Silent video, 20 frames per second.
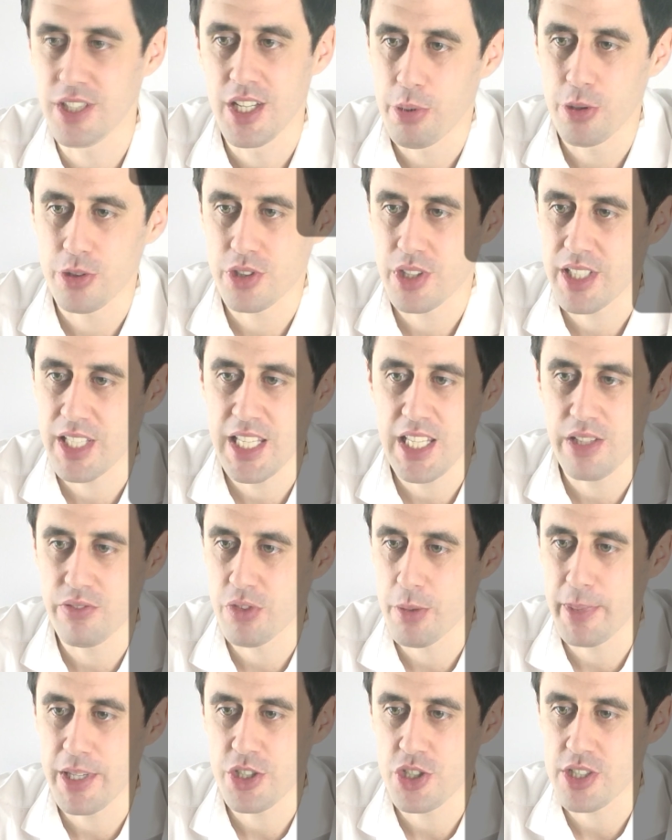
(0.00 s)
Put the key
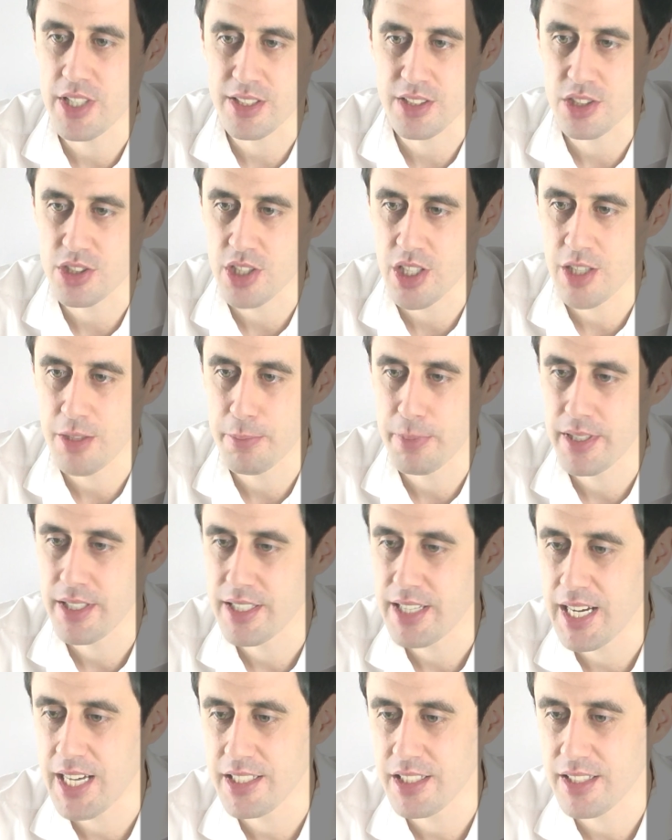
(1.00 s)
information at the top,
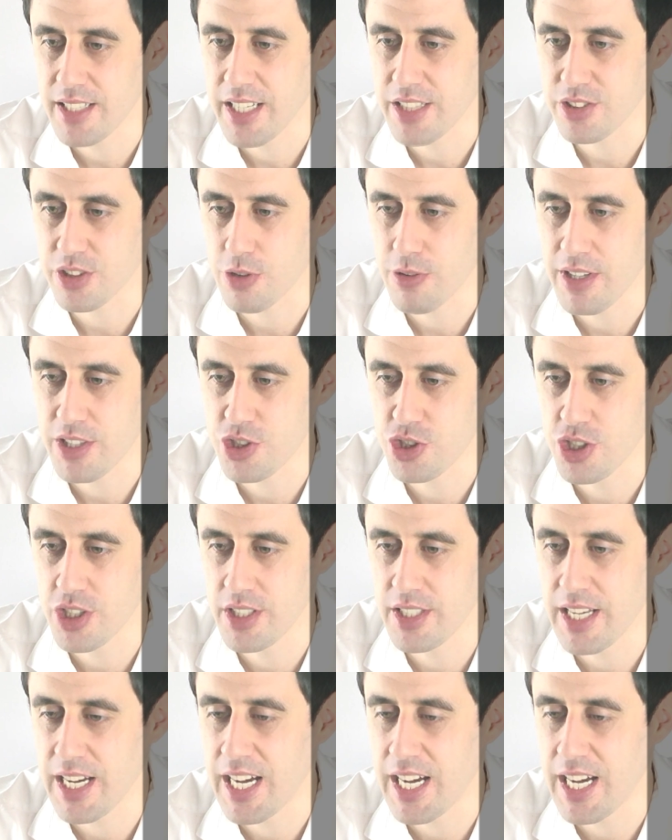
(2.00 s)
analyse the question,